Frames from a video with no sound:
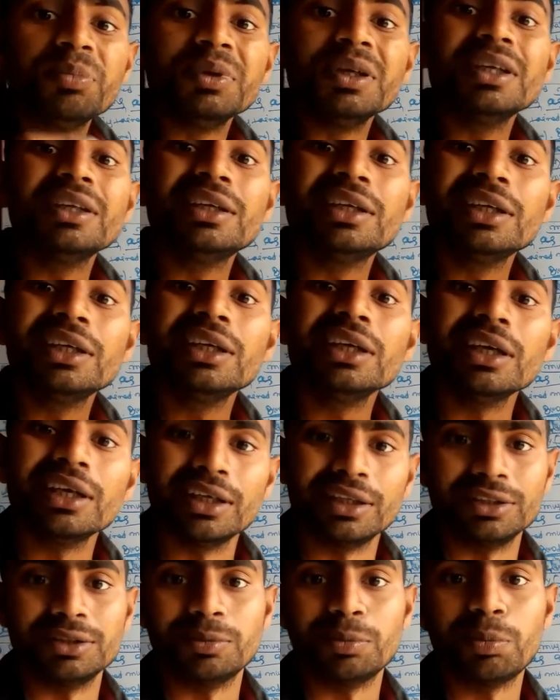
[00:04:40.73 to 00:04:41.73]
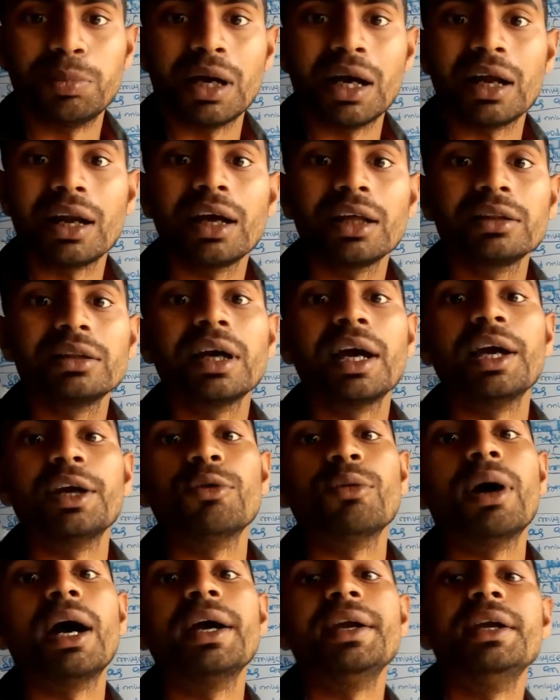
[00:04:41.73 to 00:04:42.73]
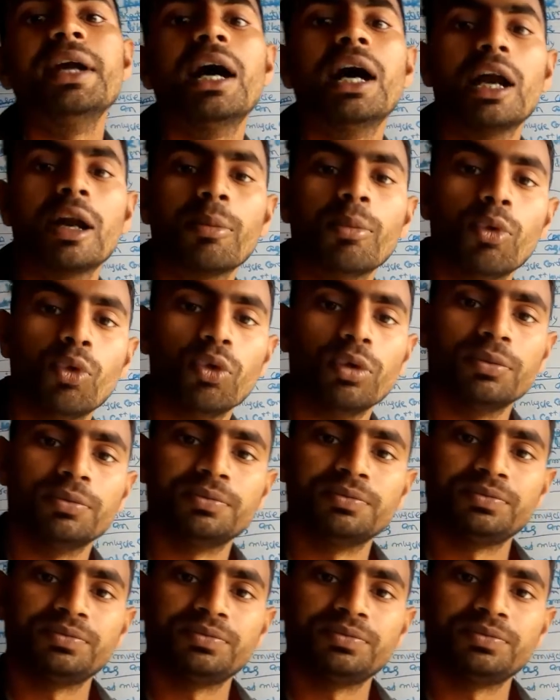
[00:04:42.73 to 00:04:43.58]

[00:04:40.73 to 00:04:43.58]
PTH, parathyroid hormone.